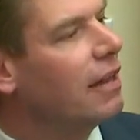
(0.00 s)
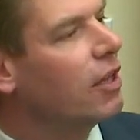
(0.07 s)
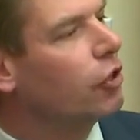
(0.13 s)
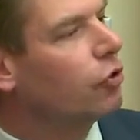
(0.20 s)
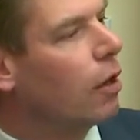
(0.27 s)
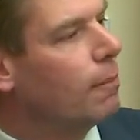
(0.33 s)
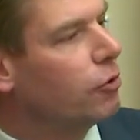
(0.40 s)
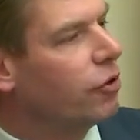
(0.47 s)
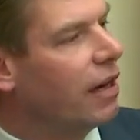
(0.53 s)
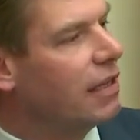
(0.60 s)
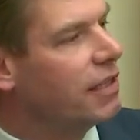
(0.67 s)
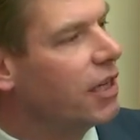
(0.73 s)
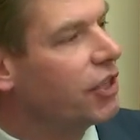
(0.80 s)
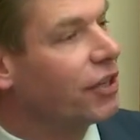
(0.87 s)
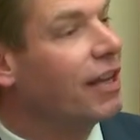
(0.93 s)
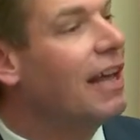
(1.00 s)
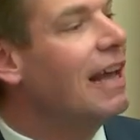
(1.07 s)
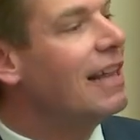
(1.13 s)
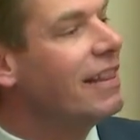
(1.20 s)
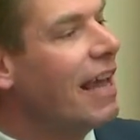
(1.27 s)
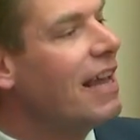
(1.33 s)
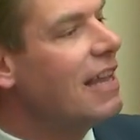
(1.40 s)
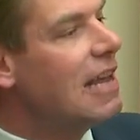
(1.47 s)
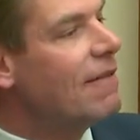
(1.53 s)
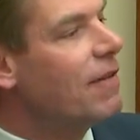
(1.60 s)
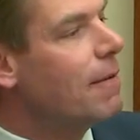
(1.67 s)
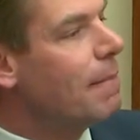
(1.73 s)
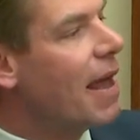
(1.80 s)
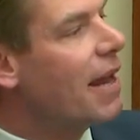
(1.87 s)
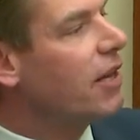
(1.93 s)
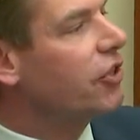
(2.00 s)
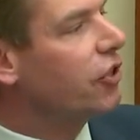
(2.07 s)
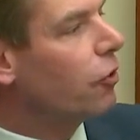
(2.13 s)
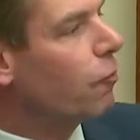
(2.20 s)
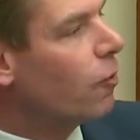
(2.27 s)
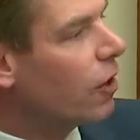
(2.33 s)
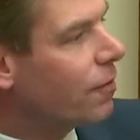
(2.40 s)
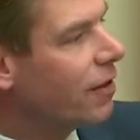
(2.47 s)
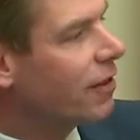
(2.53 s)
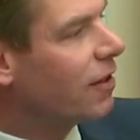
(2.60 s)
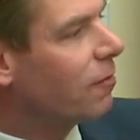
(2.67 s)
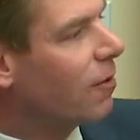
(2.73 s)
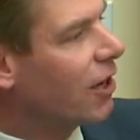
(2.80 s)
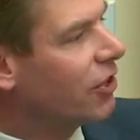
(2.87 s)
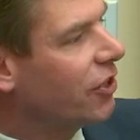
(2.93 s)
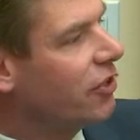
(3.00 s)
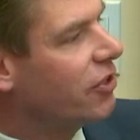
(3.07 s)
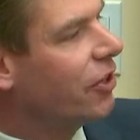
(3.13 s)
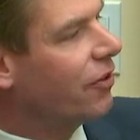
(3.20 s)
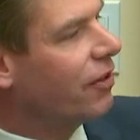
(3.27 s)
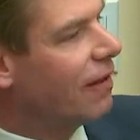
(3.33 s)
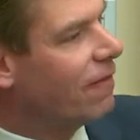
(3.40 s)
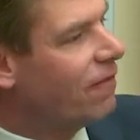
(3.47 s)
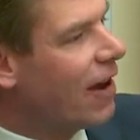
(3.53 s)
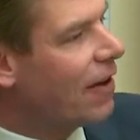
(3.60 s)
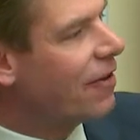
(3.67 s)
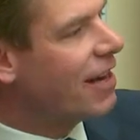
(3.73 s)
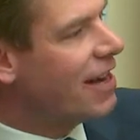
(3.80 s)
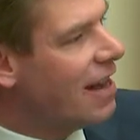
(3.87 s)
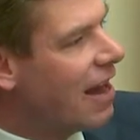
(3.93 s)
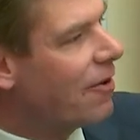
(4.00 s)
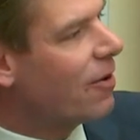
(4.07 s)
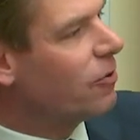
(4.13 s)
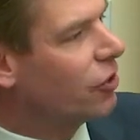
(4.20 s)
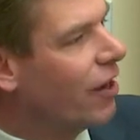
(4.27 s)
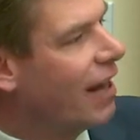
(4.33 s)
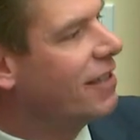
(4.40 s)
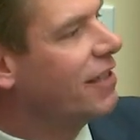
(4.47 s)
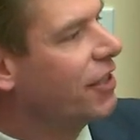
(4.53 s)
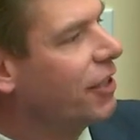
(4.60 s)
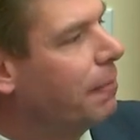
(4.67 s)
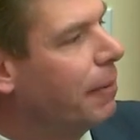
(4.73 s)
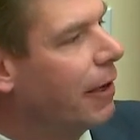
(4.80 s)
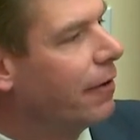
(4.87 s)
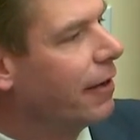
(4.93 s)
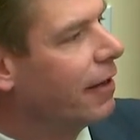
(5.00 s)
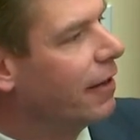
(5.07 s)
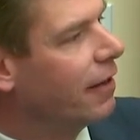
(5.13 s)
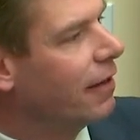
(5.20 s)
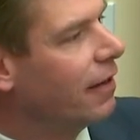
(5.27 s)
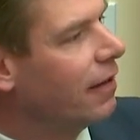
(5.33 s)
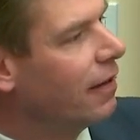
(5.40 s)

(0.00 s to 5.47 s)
the Trump transition, they even managed to work with the Russians during the very narrow transition period.